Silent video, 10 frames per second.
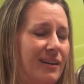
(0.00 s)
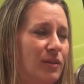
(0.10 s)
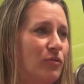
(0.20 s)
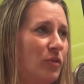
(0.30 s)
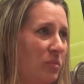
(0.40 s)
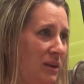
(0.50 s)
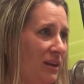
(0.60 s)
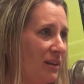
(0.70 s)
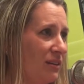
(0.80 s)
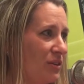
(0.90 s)
And for
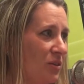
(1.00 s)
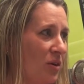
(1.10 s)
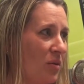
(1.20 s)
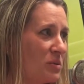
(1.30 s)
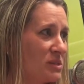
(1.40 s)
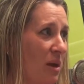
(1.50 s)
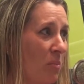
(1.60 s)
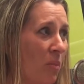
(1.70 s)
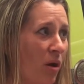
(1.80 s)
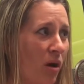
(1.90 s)
me, as that
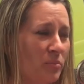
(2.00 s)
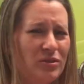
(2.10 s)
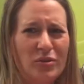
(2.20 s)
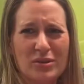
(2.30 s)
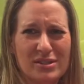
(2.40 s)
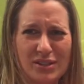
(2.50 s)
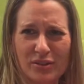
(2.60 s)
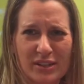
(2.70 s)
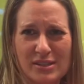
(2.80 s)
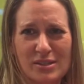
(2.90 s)
mom, you don't want to see
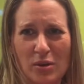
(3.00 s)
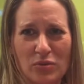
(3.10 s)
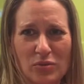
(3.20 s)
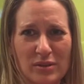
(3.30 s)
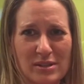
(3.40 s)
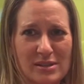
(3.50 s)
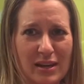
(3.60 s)
your kids go through these